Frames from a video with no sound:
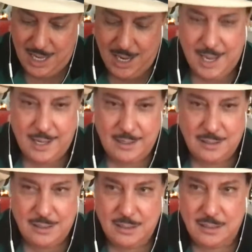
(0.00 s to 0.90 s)

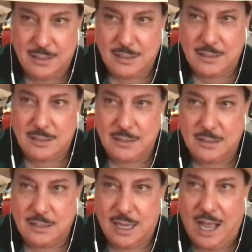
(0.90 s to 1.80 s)
And
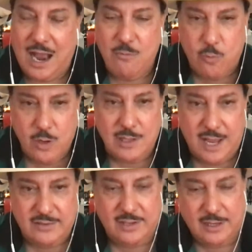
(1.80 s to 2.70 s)
I
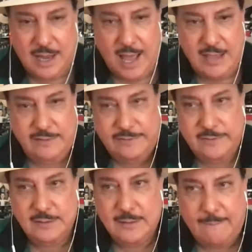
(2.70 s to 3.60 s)
realized in
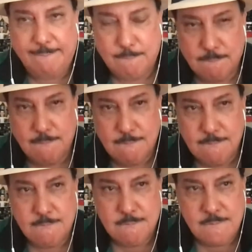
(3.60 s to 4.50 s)
life,
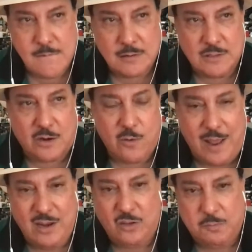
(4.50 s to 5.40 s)
the
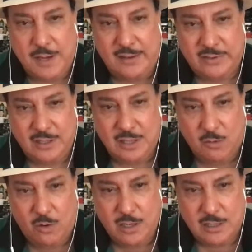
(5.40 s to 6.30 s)
greatest blessing that
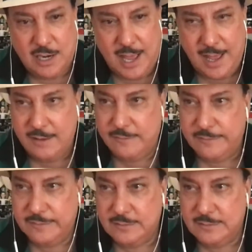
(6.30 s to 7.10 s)
one could have